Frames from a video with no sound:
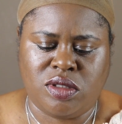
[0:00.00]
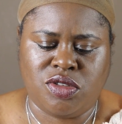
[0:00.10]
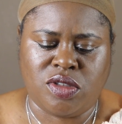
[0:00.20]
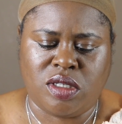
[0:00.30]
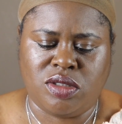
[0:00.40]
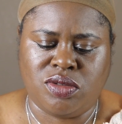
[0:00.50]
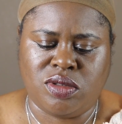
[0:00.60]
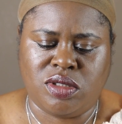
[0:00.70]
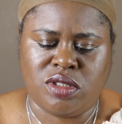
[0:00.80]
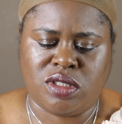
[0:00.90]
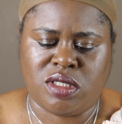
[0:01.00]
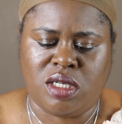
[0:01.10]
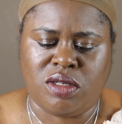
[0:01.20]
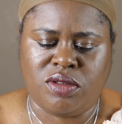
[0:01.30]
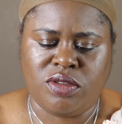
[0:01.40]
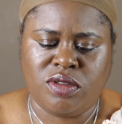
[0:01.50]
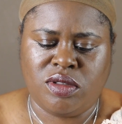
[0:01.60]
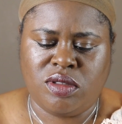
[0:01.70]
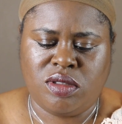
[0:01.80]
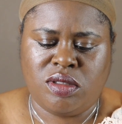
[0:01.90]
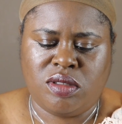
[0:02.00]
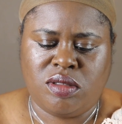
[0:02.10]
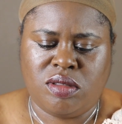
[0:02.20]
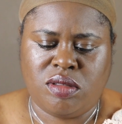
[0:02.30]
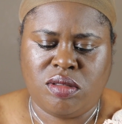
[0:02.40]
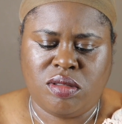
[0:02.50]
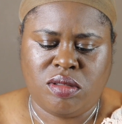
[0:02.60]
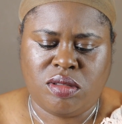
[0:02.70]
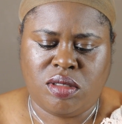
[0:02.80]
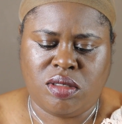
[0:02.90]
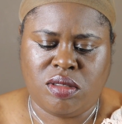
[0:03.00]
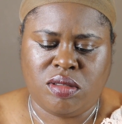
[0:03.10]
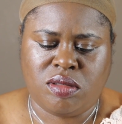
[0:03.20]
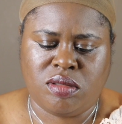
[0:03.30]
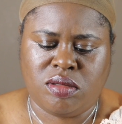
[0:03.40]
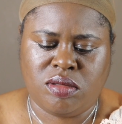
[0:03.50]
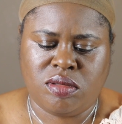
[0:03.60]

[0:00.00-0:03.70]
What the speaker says: trying to do it yourself. Now,